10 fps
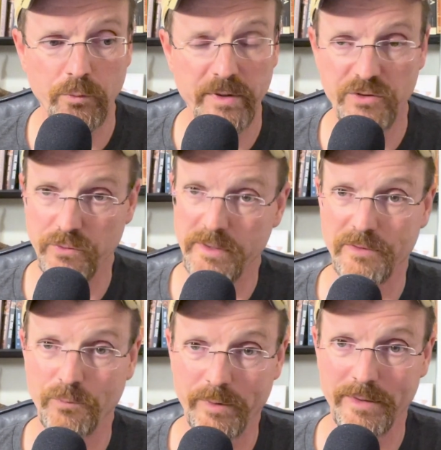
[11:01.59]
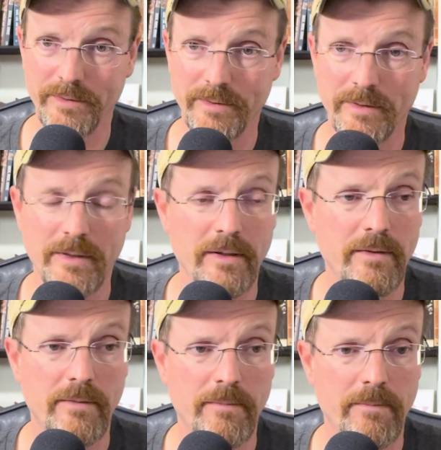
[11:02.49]
be treated with
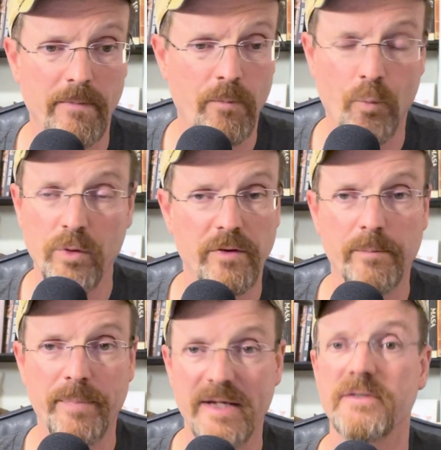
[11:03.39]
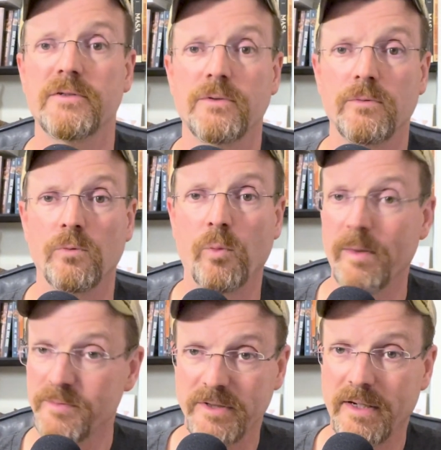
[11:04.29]
one of the best
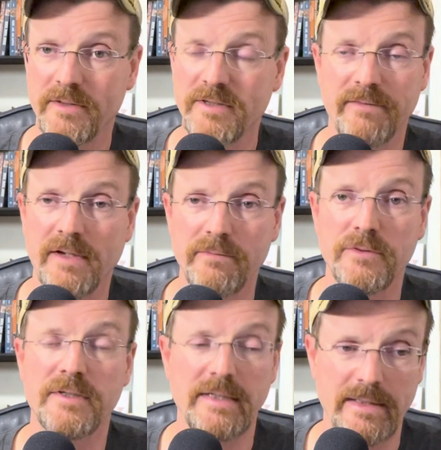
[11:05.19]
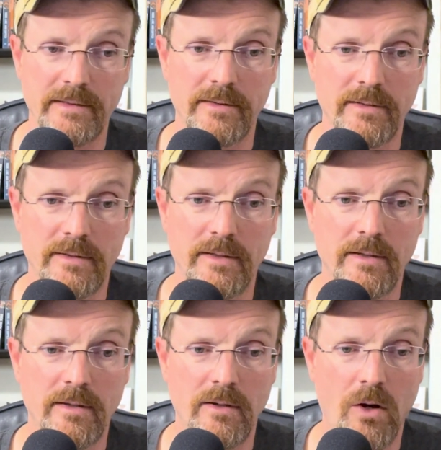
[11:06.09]
websites I've ever seen
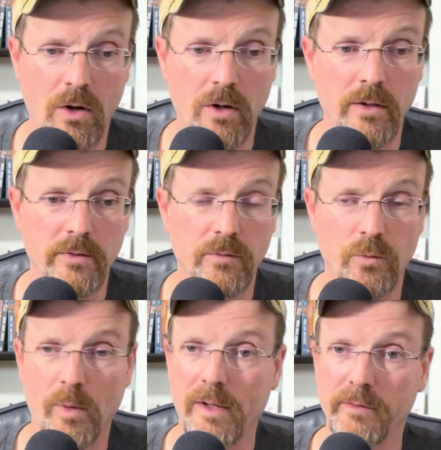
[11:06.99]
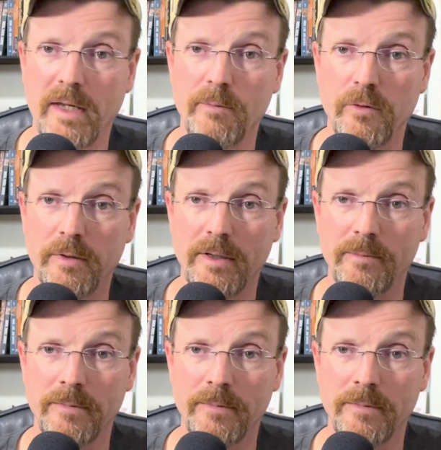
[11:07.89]
on wild game cooking.